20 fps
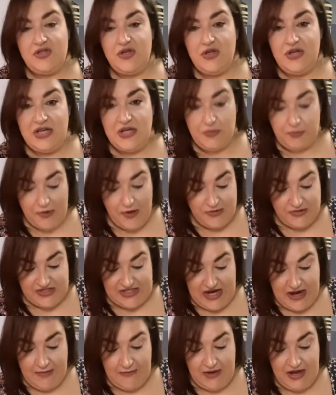you need to roast
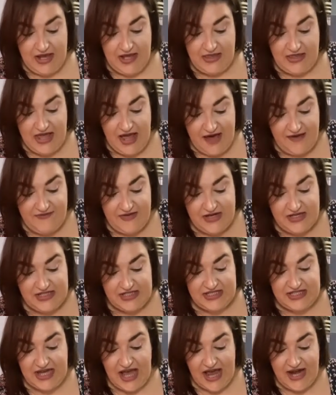it in the oven
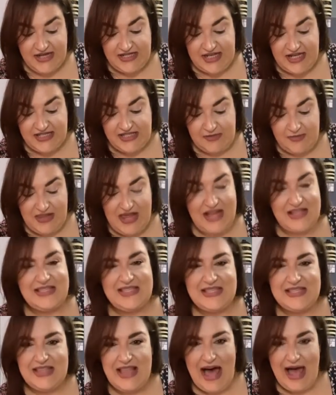to kind of take some of that
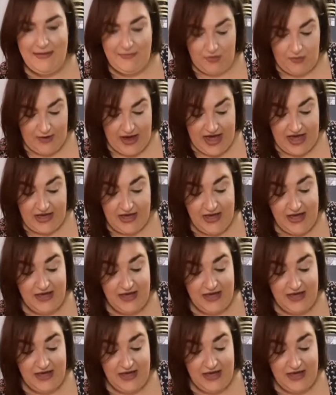slime away.